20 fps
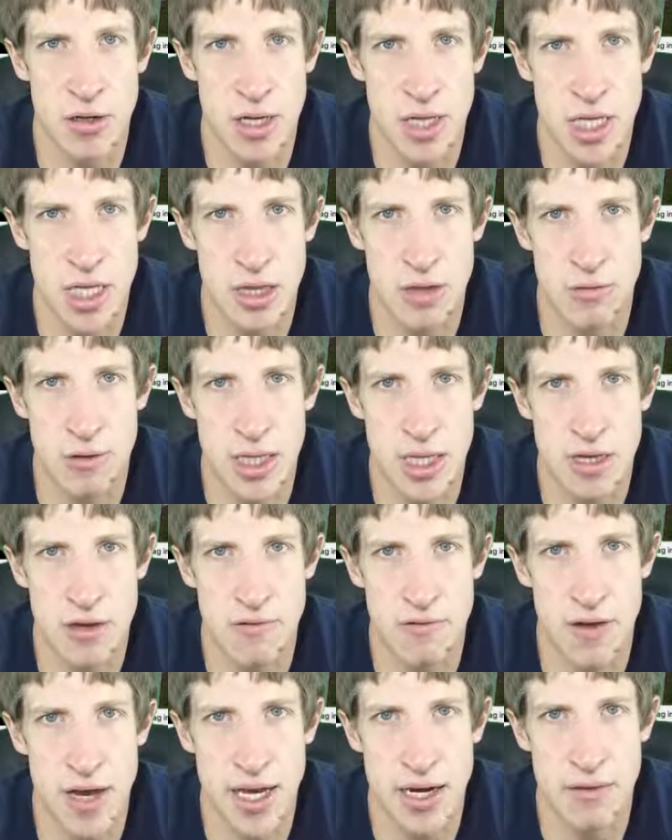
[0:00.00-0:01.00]
I think the way that
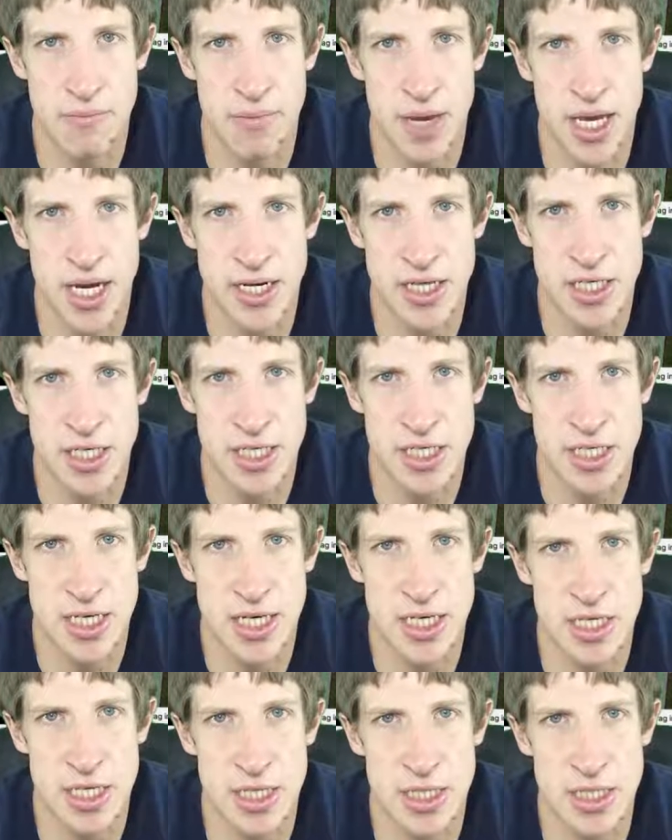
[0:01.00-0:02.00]
you've had to manage
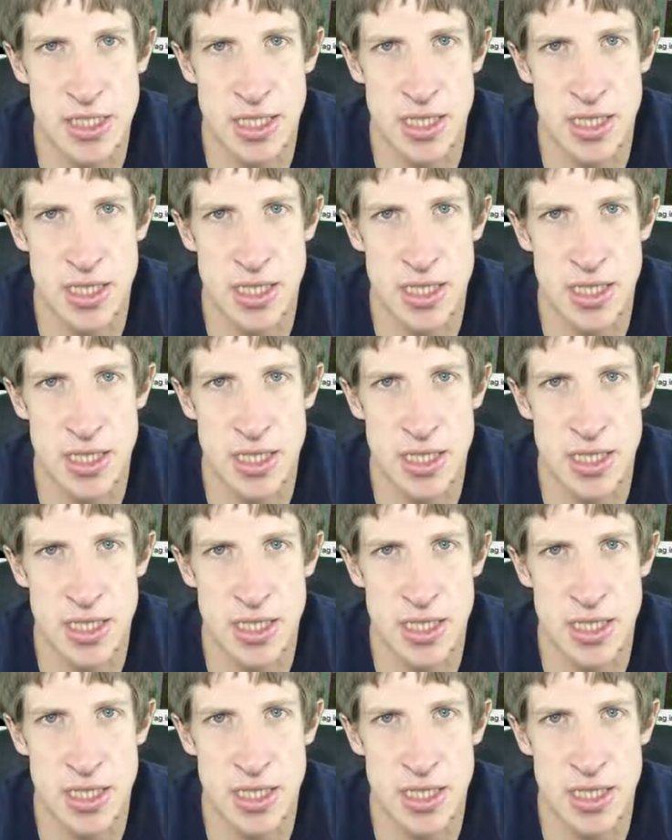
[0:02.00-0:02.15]
extensions